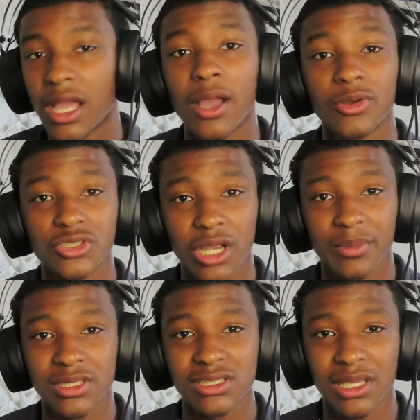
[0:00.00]

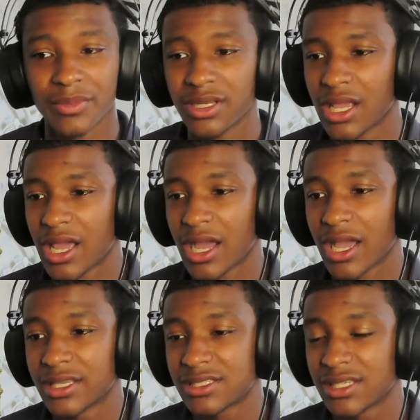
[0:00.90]
retract my statement.
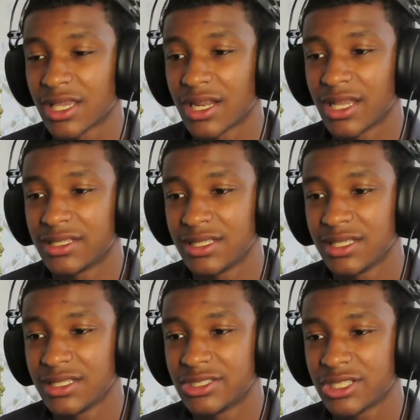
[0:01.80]
I say that
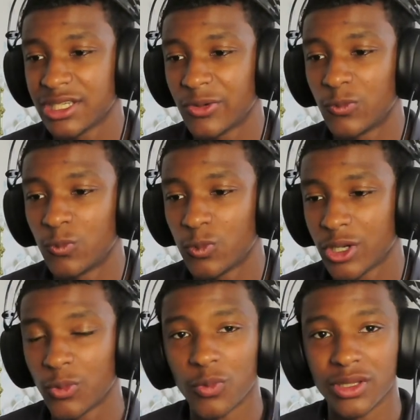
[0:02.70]
DDG
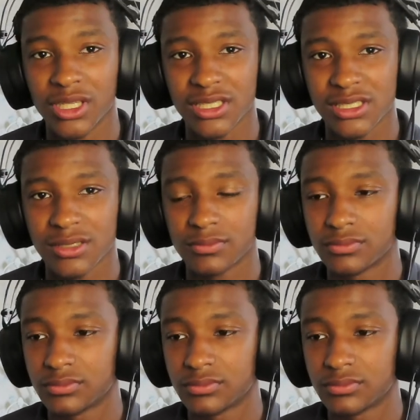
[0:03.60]
will win this.